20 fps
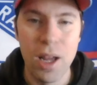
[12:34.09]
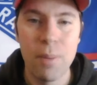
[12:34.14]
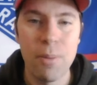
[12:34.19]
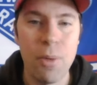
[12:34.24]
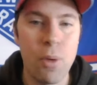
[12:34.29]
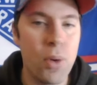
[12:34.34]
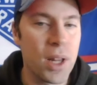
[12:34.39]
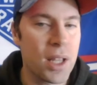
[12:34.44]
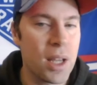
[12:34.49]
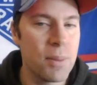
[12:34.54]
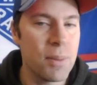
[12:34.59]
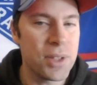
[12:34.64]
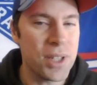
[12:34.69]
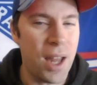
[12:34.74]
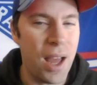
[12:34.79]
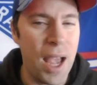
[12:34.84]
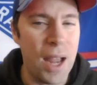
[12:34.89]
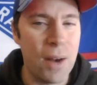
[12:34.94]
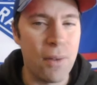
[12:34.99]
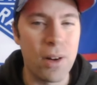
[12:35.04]
But when it comes to
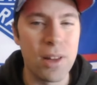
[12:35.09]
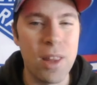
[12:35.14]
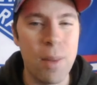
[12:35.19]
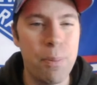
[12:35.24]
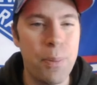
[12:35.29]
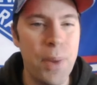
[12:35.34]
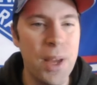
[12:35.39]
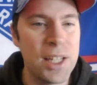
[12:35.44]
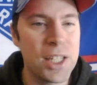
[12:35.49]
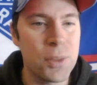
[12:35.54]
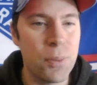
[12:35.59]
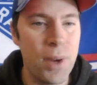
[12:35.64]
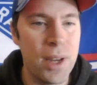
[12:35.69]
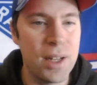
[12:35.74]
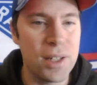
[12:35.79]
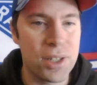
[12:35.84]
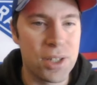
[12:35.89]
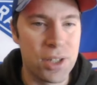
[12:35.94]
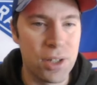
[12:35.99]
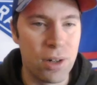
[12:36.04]
hiring, the best way
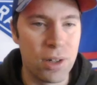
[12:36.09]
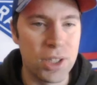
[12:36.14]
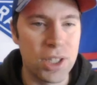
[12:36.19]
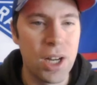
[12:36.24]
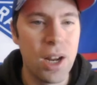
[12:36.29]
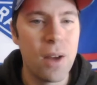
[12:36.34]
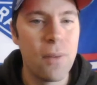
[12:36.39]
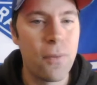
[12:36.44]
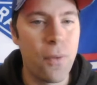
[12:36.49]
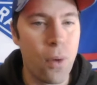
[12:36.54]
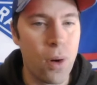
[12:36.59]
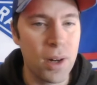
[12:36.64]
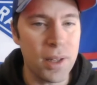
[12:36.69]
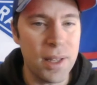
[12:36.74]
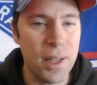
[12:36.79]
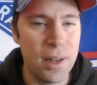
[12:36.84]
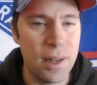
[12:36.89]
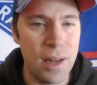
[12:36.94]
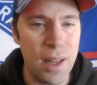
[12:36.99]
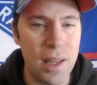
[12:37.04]
to search for a
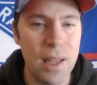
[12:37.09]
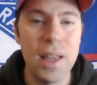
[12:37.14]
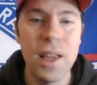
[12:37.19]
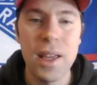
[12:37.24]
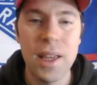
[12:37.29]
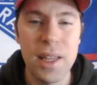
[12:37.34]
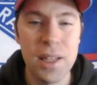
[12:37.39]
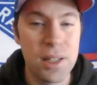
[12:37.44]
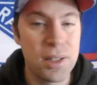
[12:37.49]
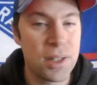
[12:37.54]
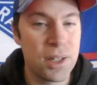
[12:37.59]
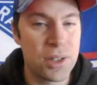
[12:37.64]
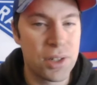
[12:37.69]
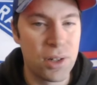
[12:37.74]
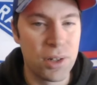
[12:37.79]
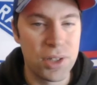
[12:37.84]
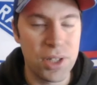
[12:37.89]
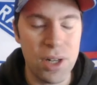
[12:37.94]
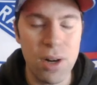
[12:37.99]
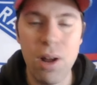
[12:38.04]
candidate isn't to
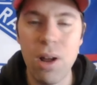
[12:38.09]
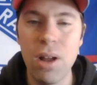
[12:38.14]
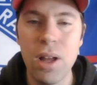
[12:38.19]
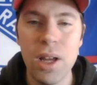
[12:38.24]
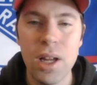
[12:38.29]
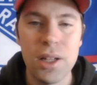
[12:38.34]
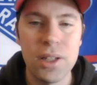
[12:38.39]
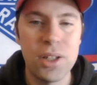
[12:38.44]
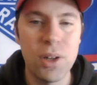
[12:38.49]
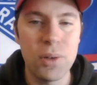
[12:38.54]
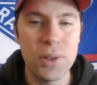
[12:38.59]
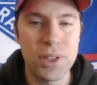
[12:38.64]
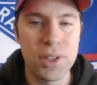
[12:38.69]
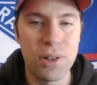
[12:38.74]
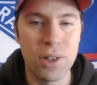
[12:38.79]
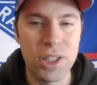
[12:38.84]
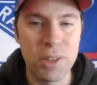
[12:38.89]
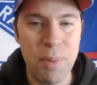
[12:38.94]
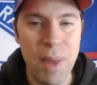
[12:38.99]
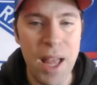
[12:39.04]
search at all. Don't
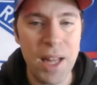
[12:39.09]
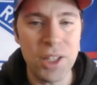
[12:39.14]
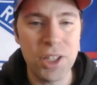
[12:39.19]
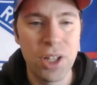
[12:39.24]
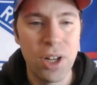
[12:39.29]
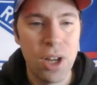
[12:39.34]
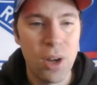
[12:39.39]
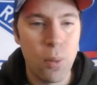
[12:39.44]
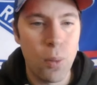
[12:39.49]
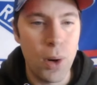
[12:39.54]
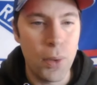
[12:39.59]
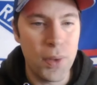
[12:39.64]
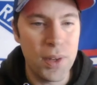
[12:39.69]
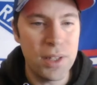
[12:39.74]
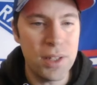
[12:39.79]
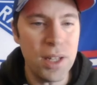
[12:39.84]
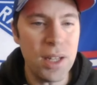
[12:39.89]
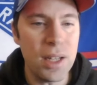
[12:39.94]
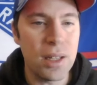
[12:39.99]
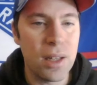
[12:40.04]
search match with
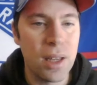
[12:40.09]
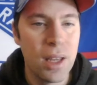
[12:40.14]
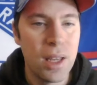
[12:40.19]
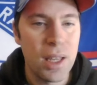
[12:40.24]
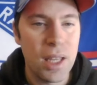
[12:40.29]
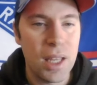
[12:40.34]
Indeed.